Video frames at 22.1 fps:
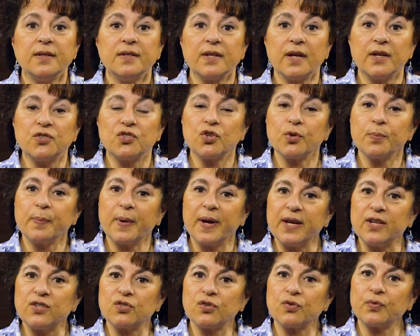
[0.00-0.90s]
Does your
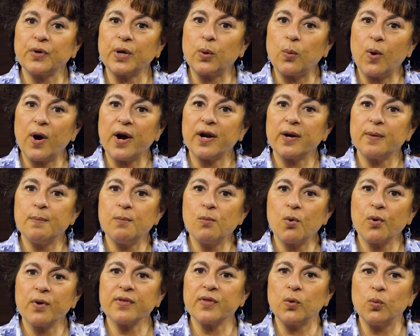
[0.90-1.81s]
patient require
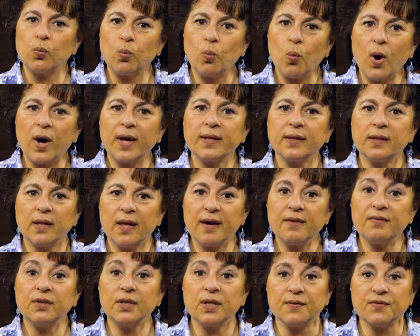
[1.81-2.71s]
more than one
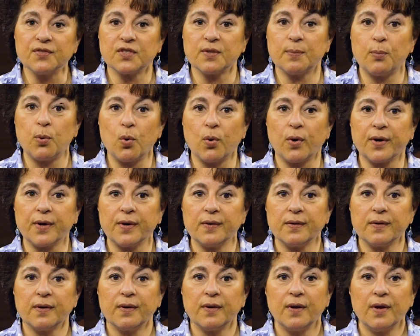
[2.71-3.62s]
level of support?
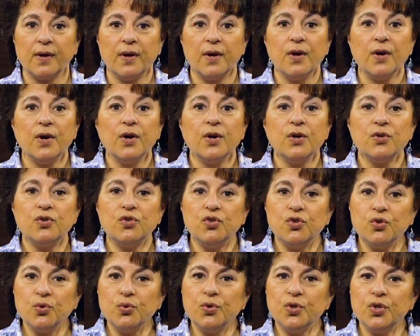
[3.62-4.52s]

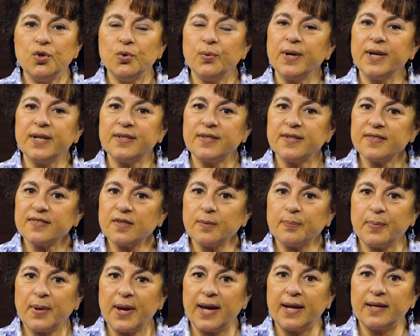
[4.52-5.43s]
Do you
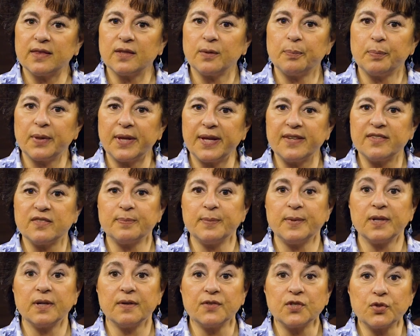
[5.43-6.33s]
anticipate the
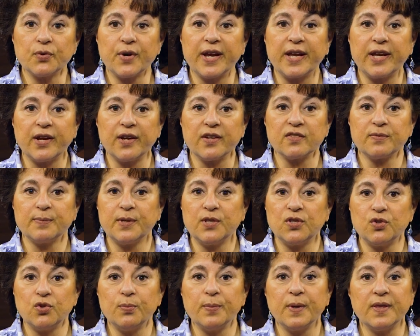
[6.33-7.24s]
placement of a tracheostomy
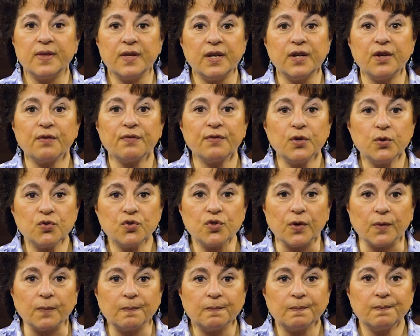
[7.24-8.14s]
tube in the near
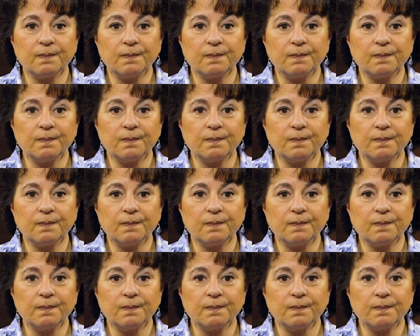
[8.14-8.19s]
future?